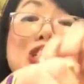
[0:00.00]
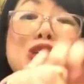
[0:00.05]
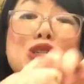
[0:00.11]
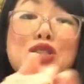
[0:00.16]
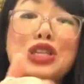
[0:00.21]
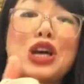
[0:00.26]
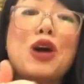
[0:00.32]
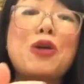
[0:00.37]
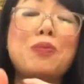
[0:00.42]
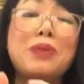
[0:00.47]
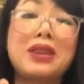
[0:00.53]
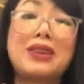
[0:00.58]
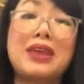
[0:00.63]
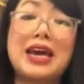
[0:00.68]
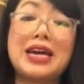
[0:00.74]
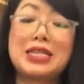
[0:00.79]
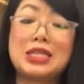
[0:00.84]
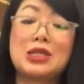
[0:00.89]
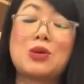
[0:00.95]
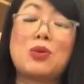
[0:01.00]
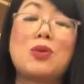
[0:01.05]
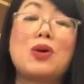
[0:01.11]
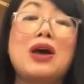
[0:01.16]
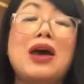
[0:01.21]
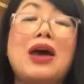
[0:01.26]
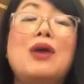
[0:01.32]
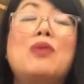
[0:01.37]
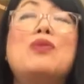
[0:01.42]
who sold me this
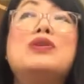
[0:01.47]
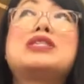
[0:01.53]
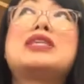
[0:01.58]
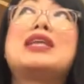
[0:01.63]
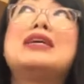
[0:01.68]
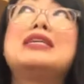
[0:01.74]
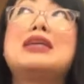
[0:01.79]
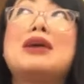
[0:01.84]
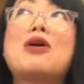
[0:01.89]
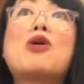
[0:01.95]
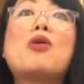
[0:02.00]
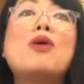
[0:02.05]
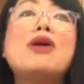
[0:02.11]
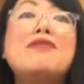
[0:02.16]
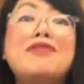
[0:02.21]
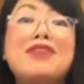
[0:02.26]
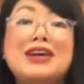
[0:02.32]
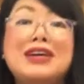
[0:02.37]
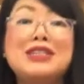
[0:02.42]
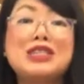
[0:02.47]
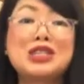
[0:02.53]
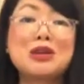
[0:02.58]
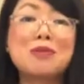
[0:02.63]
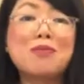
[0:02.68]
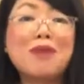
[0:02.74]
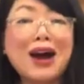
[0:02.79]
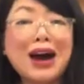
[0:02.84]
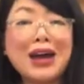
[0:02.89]
was equivalent
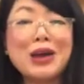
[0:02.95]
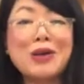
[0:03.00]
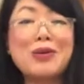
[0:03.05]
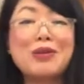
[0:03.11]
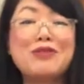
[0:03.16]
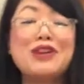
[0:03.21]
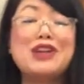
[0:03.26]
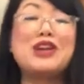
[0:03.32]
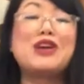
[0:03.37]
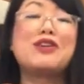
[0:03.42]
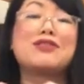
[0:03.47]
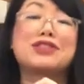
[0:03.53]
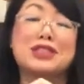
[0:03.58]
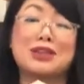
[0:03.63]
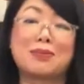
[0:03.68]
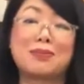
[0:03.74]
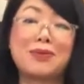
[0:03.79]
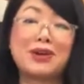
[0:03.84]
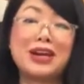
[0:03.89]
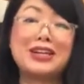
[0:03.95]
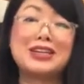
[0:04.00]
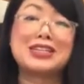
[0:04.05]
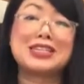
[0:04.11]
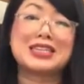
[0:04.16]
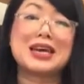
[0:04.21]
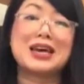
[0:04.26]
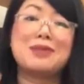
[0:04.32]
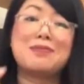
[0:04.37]
to my equivalent of
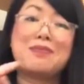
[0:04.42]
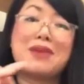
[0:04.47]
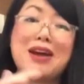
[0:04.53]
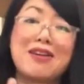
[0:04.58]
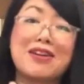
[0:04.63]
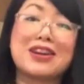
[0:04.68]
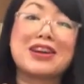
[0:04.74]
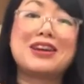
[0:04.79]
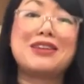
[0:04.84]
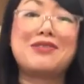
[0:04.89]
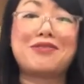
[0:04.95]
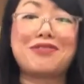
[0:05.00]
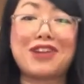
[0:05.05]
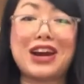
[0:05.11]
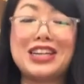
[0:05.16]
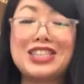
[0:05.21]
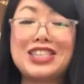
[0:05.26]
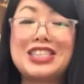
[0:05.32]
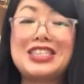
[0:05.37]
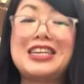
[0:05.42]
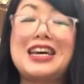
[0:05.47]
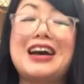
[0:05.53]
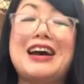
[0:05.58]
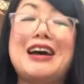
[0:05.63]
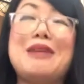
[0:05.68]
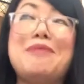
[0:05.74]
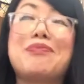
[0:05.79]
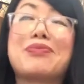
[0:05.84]
Sabrina's American French,
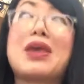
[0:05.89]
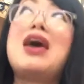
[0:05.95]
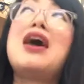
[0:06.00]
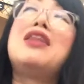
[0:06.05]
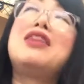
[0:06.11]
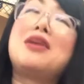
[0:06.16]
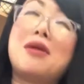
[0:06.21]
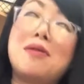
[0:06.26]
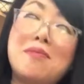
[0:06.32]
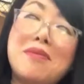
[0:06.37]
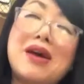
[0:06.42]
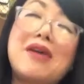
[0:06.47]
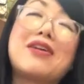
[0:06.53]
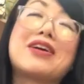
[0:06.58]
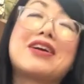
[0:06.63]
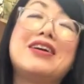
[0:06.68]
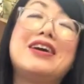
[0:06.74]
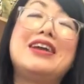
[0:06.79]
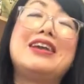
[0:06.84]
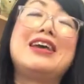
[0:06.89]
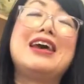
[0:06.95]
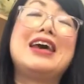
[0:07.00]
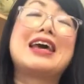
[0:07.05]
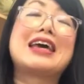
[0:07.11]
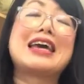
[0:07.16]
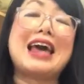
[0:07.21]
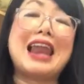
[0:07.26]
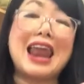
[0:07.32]
uh, the American
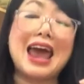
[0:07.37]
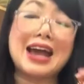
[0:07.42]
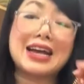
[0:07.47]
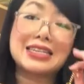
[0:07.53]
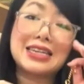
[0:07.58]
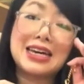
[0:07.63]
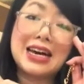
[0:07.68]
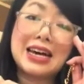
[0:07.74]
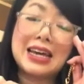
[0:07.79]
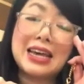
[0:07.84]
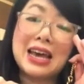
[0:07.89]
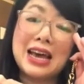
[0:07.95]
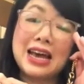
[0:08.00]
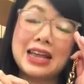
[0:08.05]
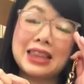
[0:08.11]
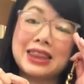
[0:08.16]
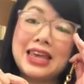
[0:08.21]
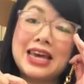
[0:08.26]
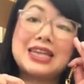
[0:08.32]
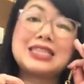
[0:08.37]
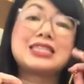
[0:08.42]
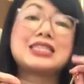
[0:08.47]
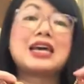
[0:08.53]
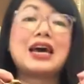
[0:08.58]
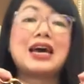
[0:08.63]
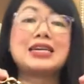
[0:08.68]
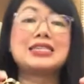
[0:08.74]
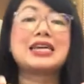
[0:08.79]
collector. This
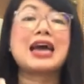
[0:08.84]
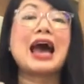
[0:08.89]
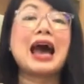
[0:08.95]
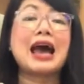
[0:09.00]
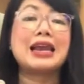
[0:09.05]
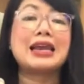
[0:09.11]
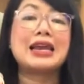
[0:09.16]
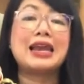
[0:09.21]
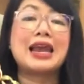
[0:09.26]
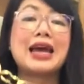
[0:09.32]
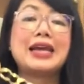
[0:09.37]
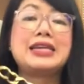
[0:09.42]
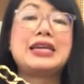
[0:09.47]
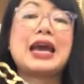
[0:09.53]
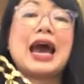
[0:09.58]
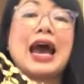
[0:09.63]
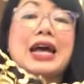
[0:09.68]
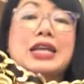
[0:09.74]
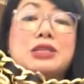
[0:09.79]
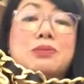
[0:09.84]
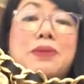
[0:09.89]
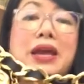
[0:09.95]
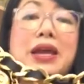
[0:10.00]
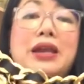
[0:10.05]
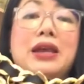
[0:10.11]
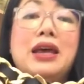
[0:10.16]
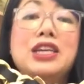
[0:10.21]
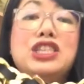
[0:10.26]
Italian lady has
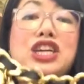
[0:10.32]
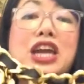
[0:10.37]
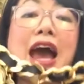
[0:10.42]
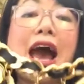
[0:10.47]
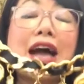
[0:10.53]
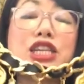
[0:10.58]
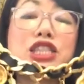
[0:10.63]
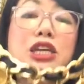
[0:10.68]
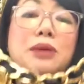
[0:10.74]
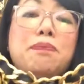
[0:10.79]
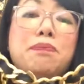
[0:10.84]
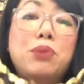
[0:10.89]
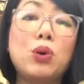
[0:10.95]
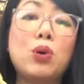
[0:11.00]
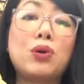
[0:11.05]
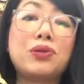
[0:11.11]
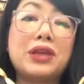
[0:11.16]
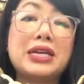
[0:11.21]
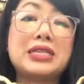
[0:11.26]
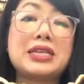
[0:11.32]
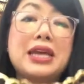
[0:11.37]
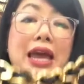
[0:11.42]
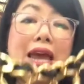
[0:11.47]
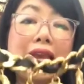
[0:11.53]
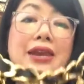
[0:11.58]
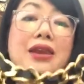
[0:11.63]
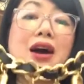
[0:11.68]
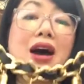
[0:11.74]
been, she actually bought this
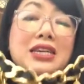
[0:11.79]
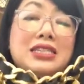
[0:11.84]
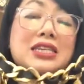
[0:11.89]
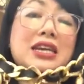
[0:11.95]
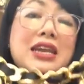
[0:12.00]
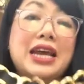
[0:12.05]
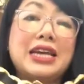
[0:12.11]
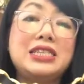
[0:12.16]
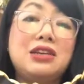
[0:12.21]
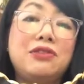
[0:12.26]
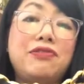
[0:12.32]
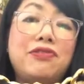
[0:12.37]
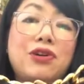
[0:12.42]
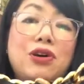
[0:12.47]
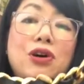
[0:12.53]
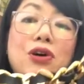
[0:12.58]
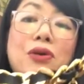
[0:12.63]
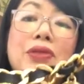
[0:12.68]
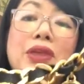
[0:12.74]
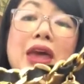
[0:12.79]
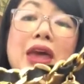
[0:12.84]
in 1984.